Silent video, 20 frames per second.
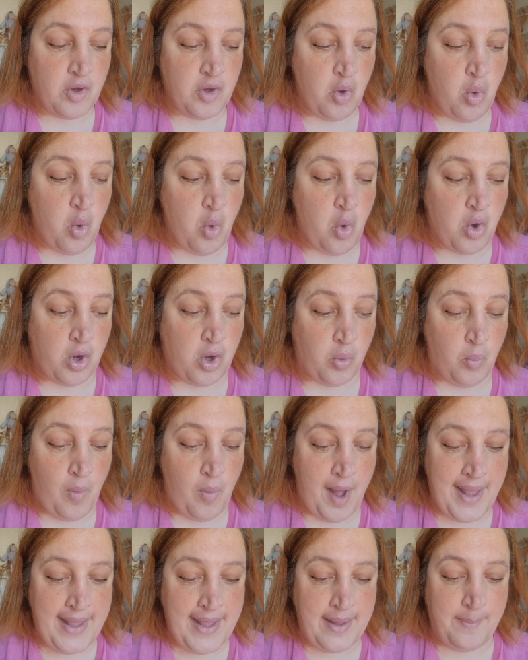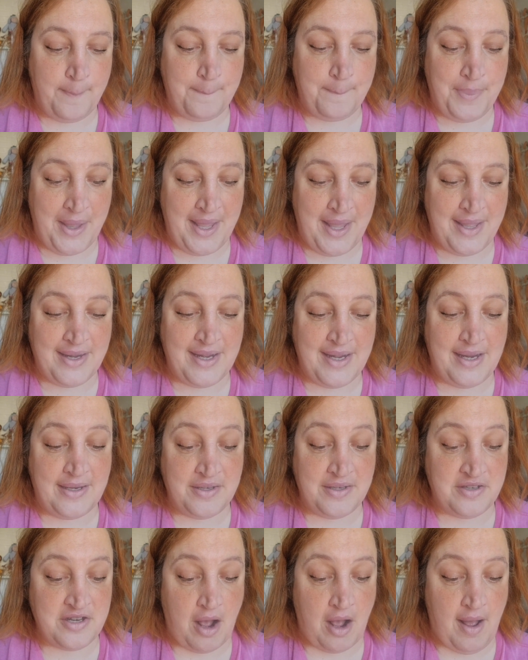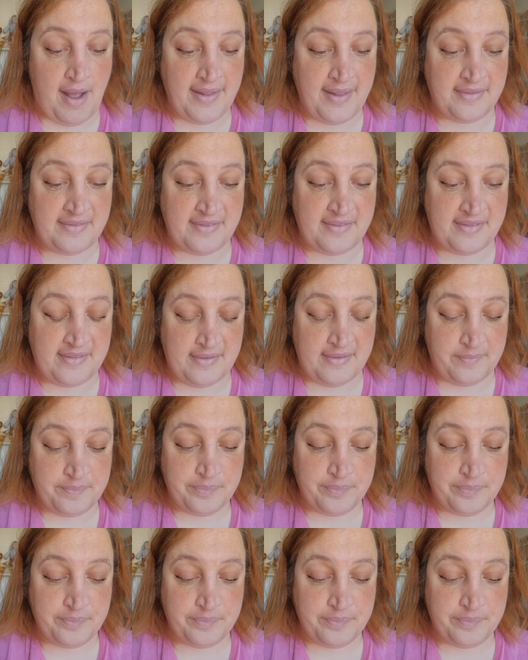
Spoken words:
or white pin dots